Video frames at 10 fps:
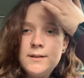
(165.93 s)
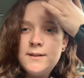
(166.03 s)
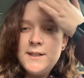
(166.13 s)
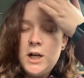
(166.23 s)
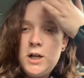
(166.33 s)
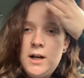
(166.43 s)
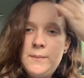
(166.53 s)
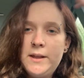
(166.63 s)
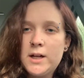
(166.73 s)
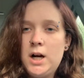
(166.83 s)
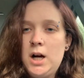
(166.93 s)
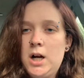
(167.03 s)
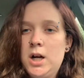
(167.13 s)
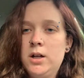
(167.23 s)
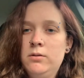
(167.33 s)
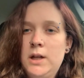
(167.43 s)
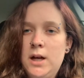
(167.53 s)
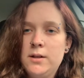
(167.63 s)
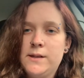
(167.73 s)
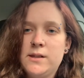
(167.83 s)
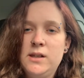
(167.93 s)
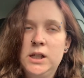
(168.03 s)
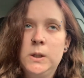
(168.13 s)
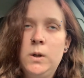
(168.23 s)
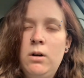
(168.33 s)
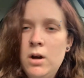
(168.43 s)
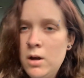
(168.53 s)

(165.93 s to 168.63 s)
So, I'm in the car. What else is new?